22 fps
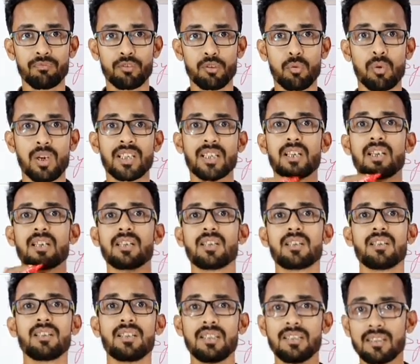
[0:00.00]
What are
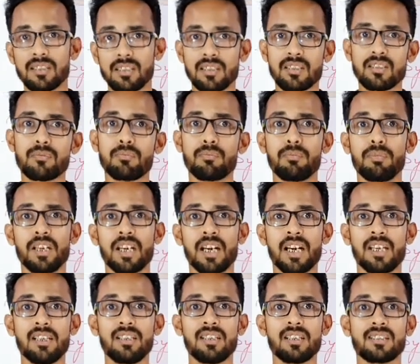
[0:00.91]
the reasons
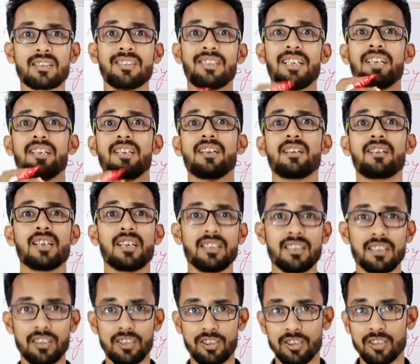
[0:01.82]
behind the
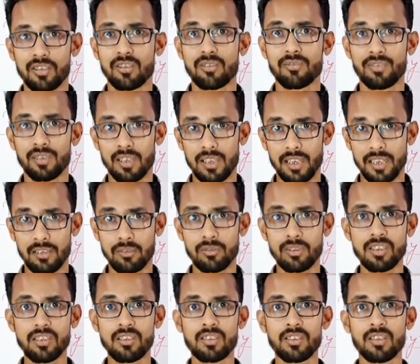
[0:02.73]
standardization of a
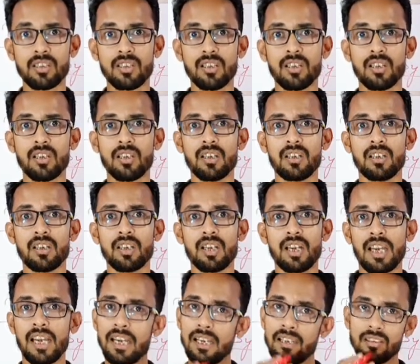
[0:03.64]
language,
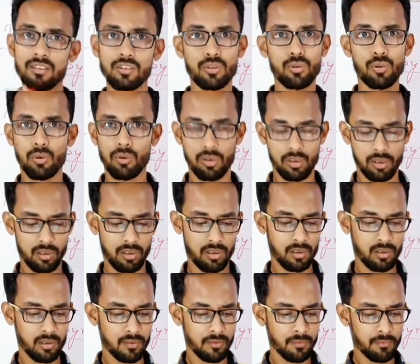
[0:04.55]
and so on.